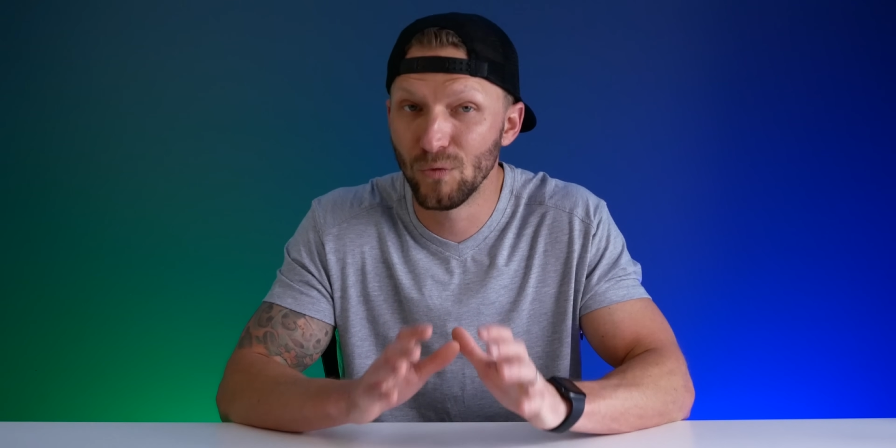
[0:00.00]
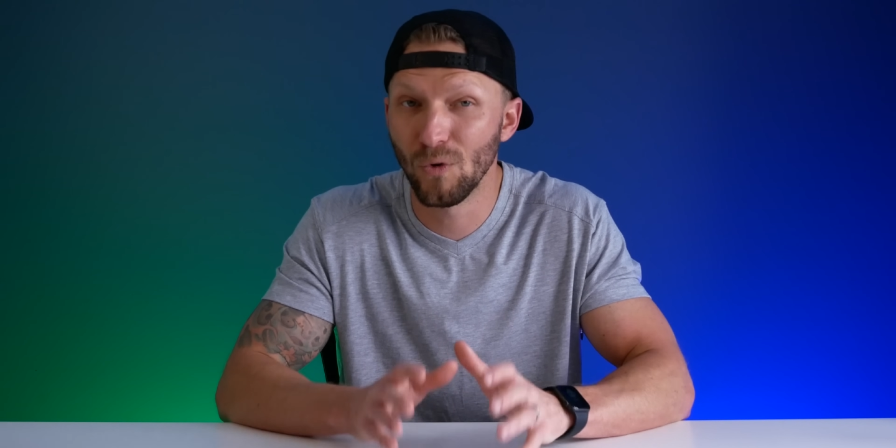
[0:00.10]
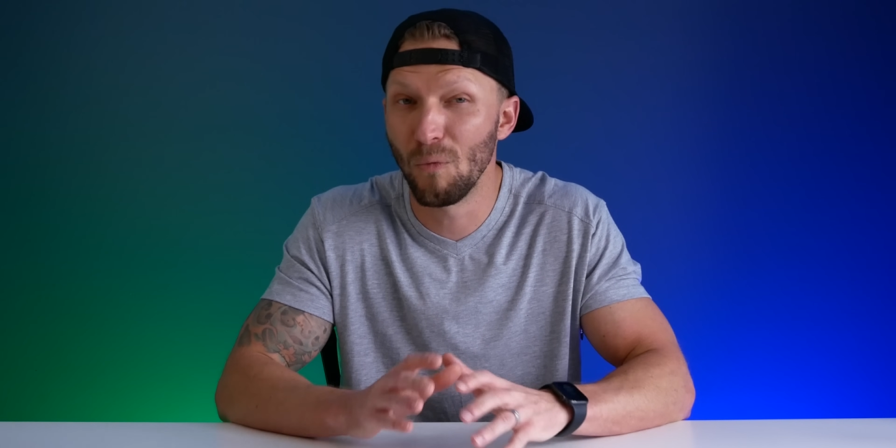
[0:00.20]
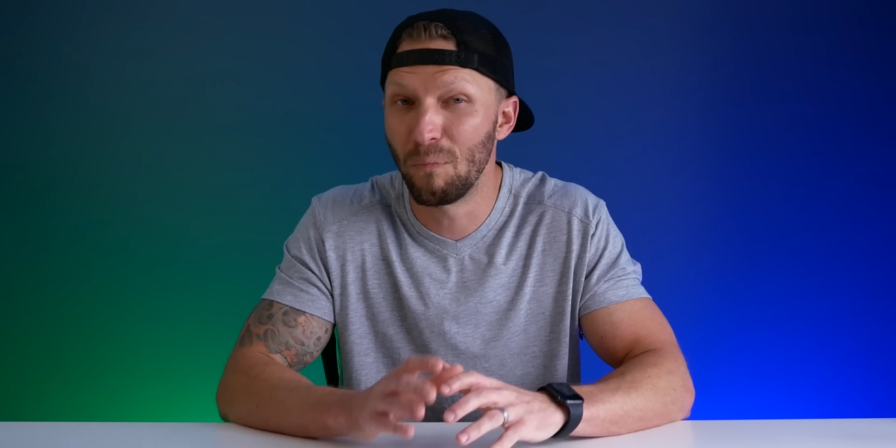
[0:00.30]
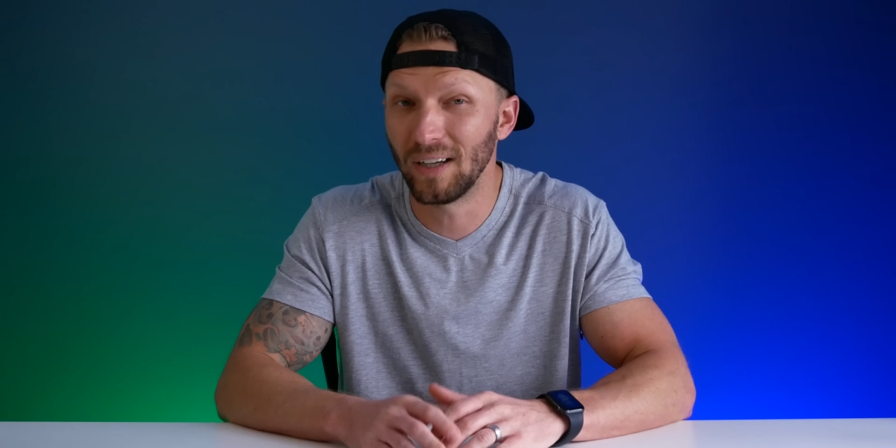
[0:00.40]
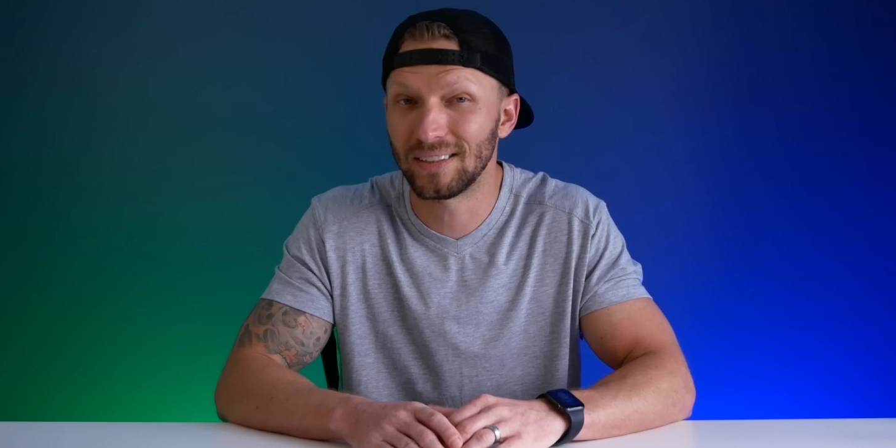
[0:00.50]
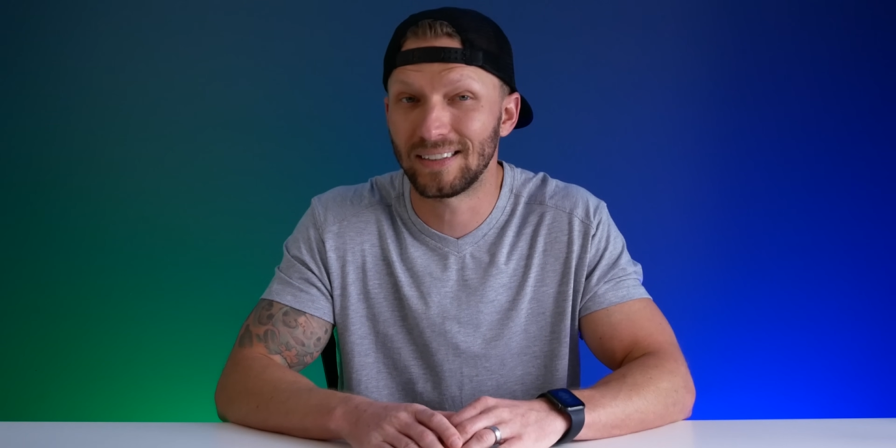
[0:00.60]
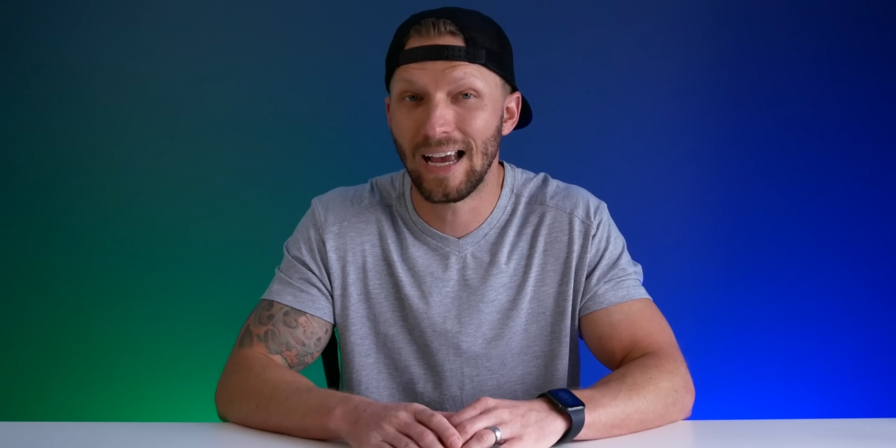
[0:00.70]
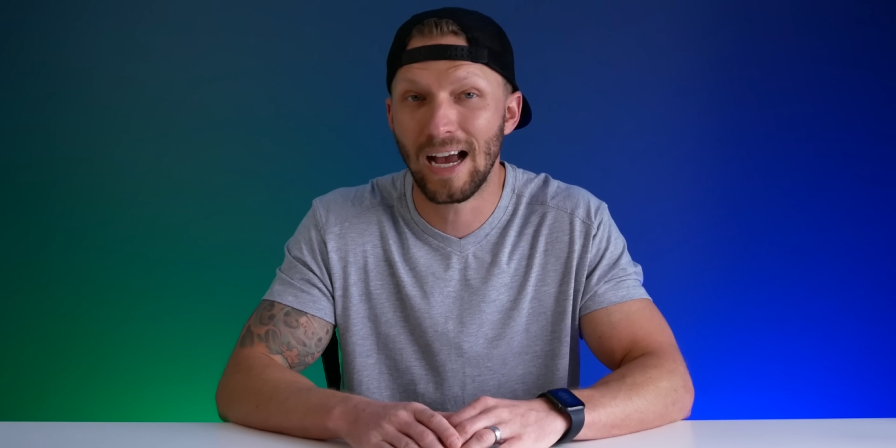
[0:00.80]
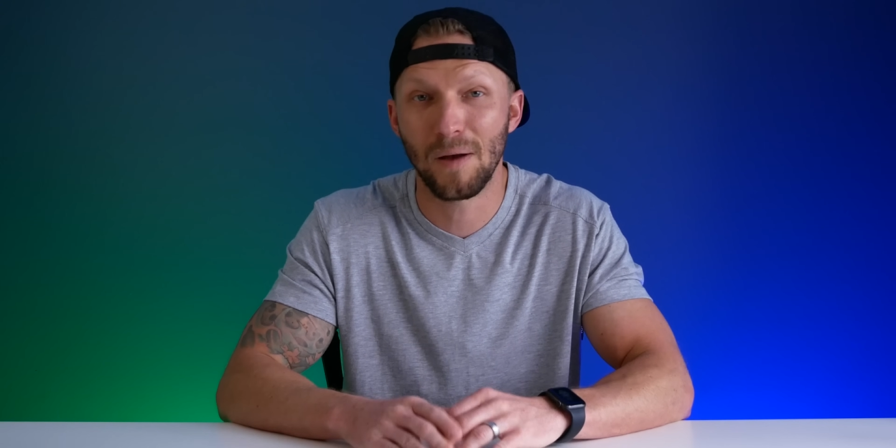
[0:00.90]

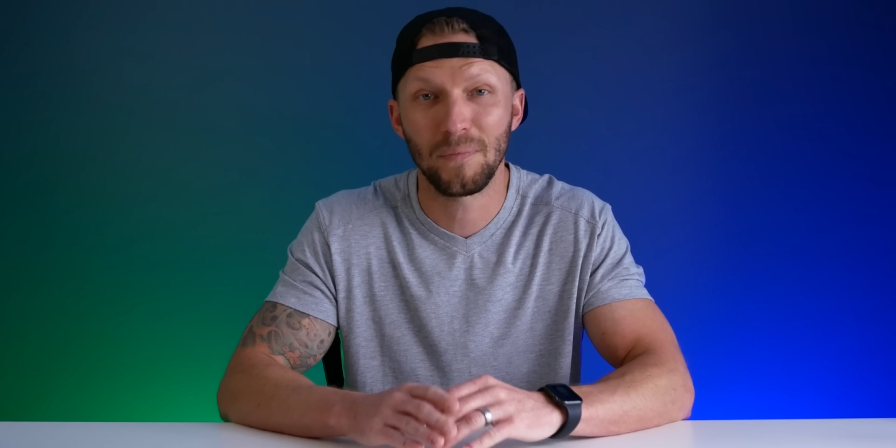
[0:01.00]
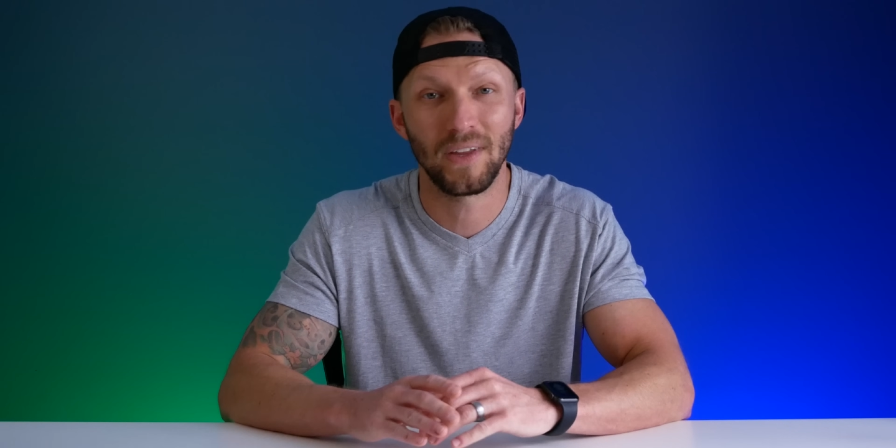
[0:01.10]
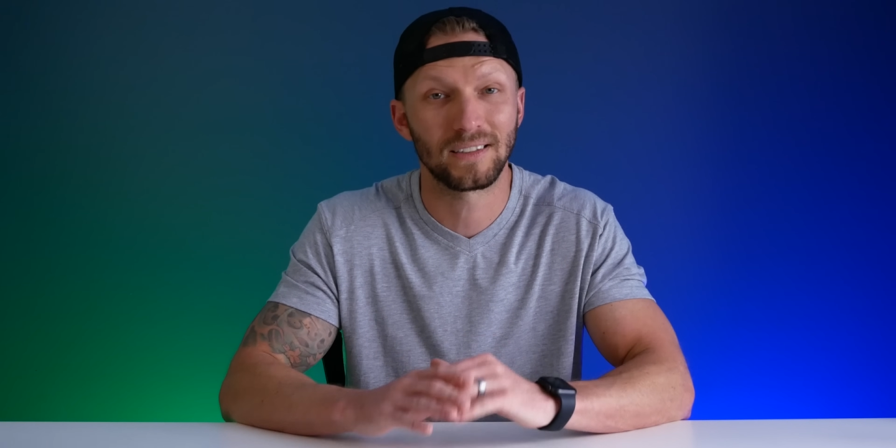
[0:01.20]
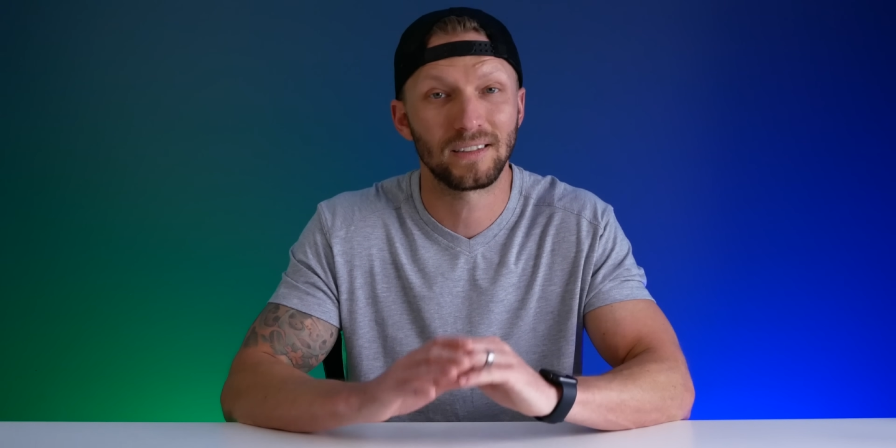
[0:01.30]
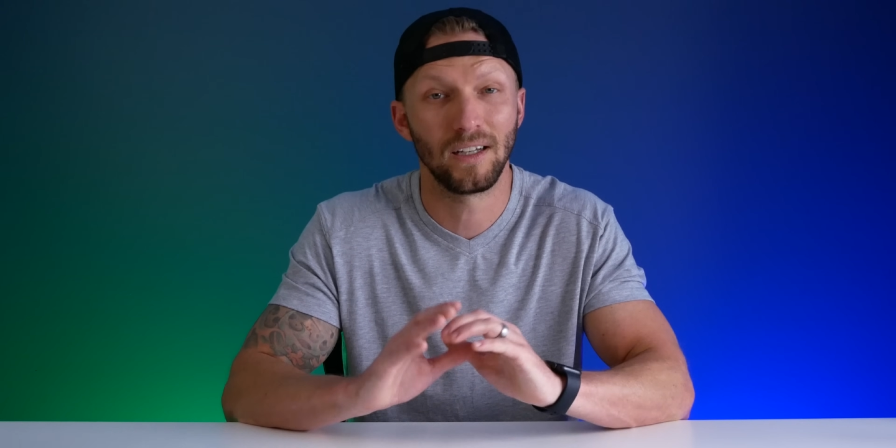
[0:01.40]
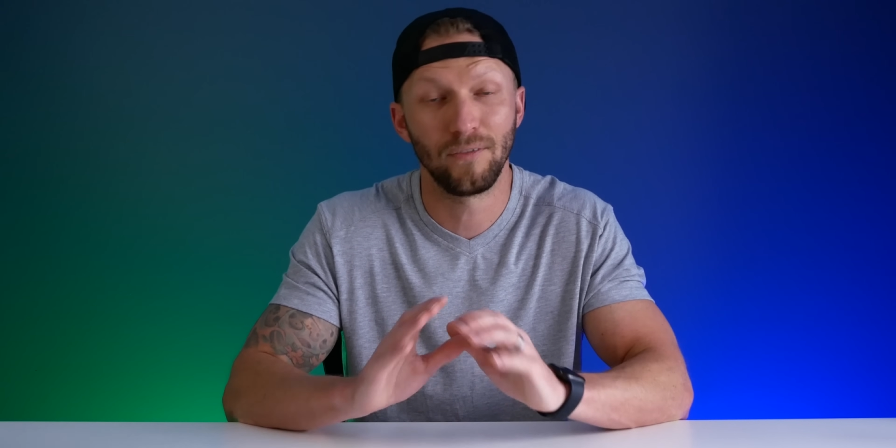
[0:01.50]
robust app that's